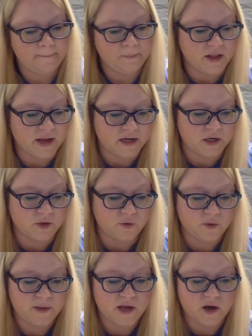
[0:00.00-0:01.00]
Landon
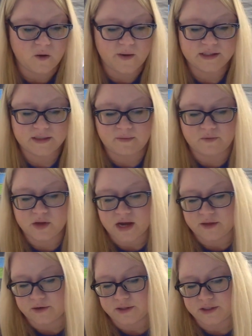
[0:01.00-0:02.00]
Rubio, and some of the
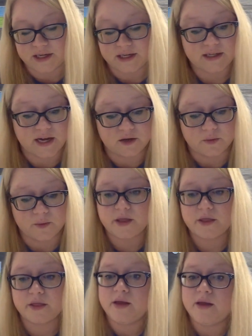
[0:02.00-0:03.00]
others to contend
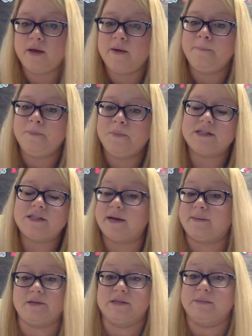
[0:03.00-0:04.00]
with. It's
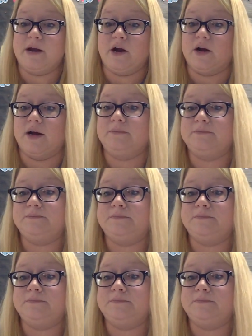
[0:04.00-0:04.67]
like Miss America.